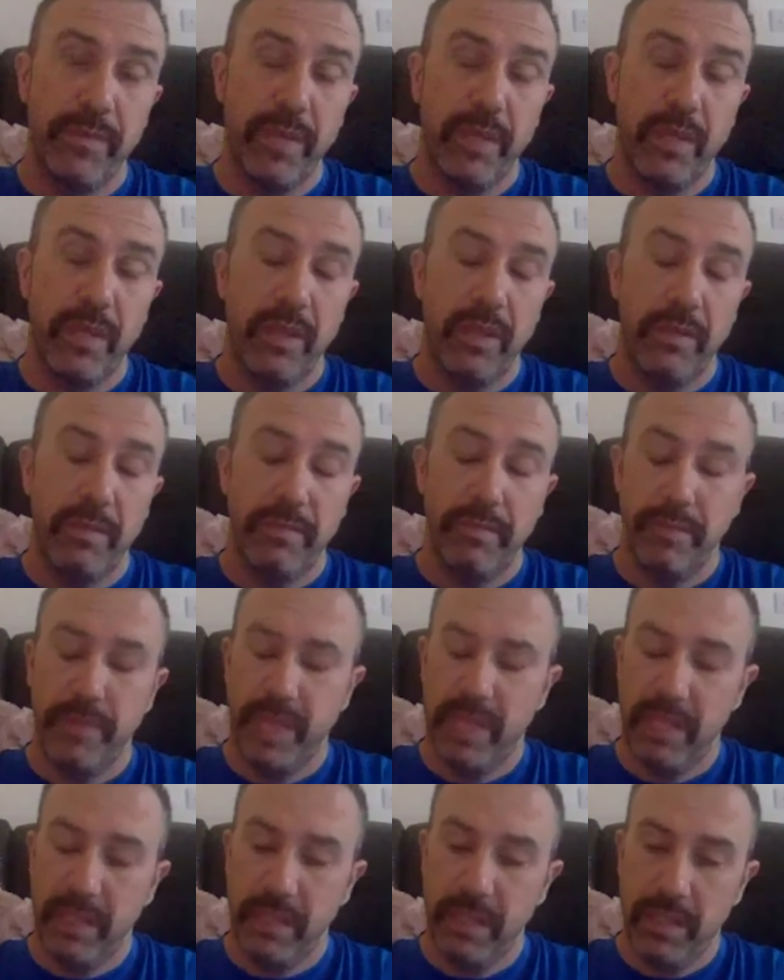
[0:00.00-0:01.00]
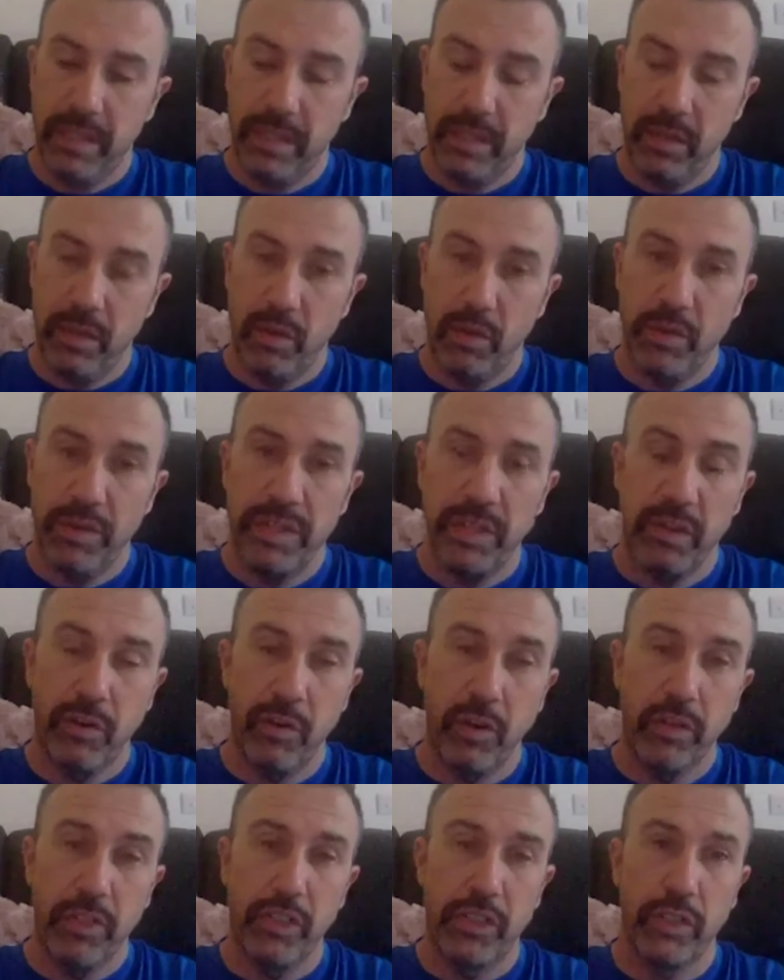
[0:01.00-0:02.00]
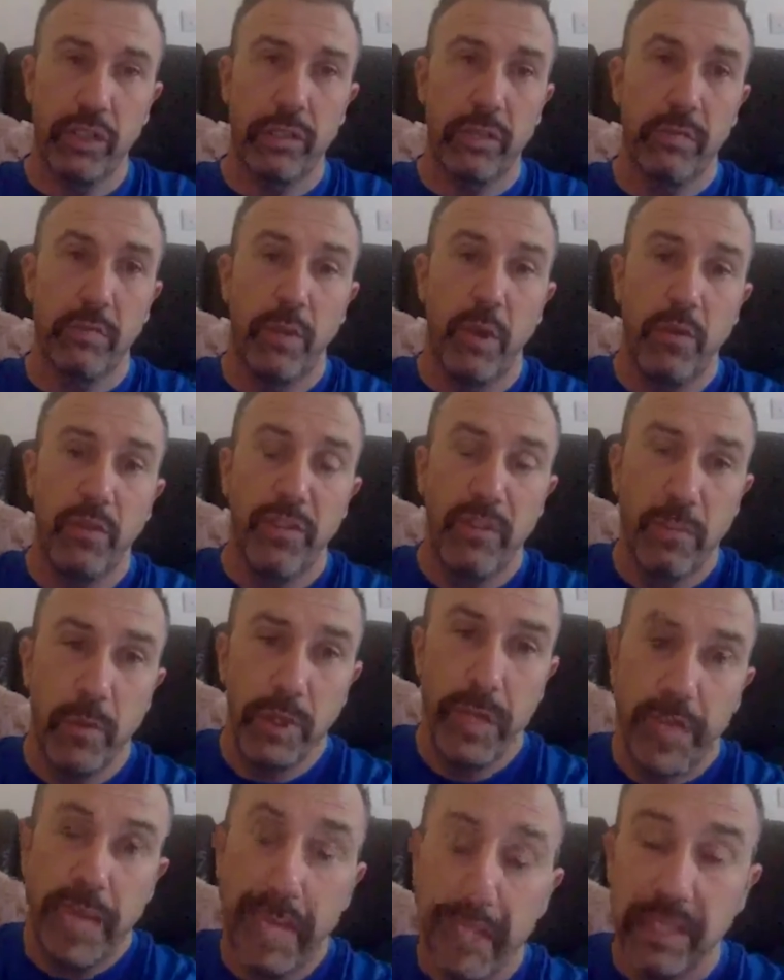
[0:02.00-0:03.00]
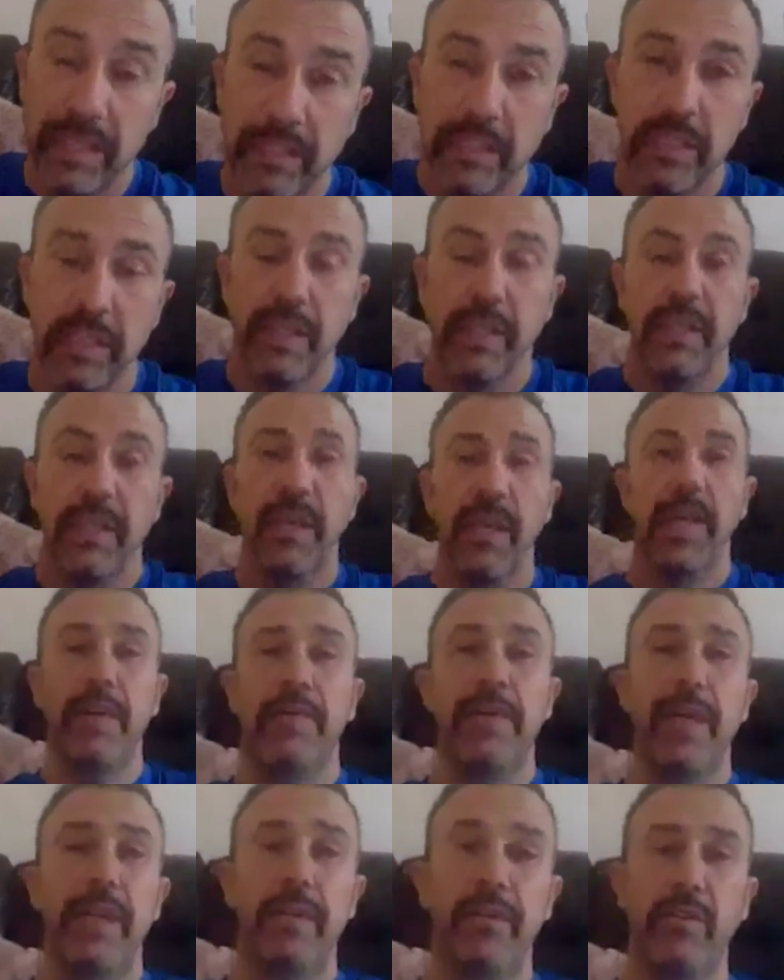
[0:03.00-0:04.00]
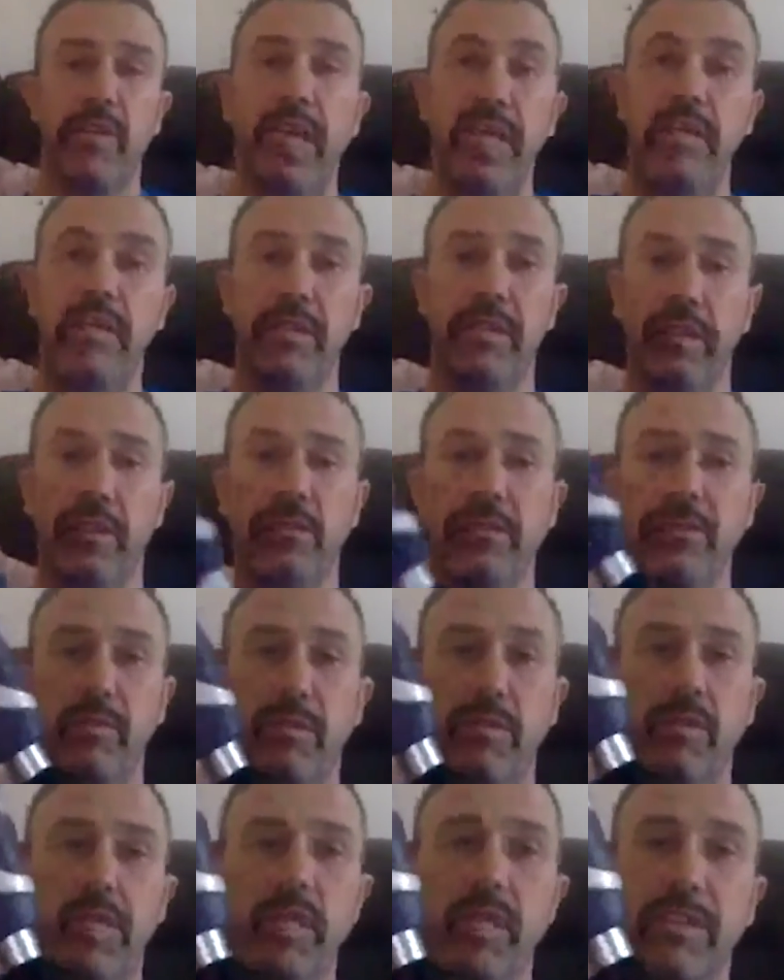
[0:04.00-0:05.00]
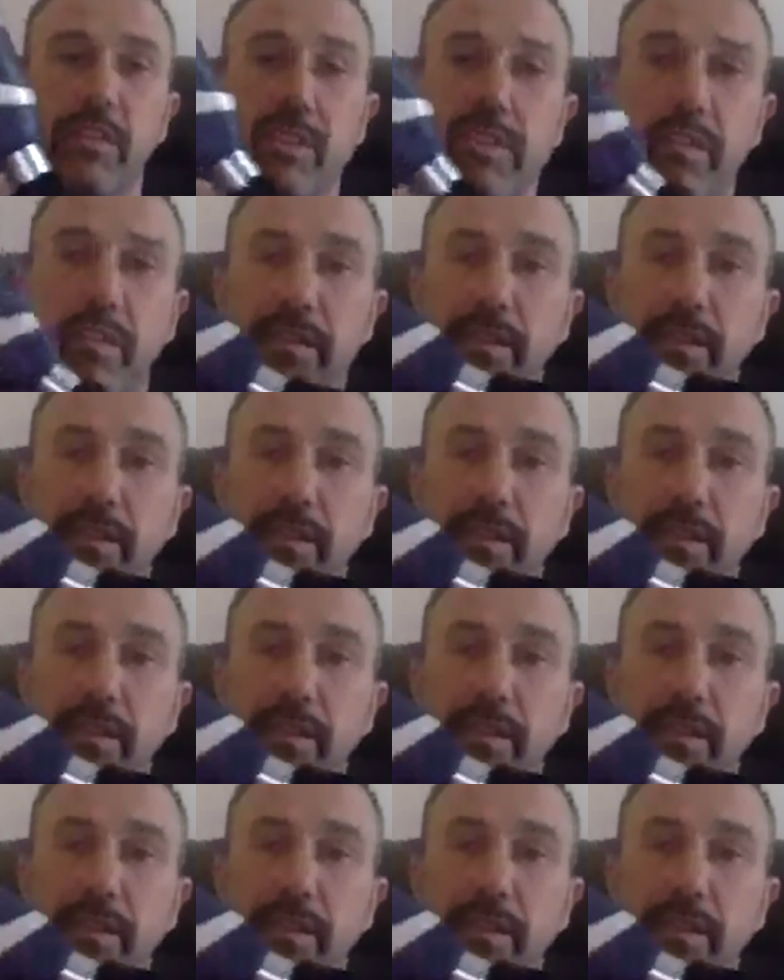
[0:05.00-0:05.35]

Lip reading: And the lorry crushed both of my legs, and then I ended up with one of these.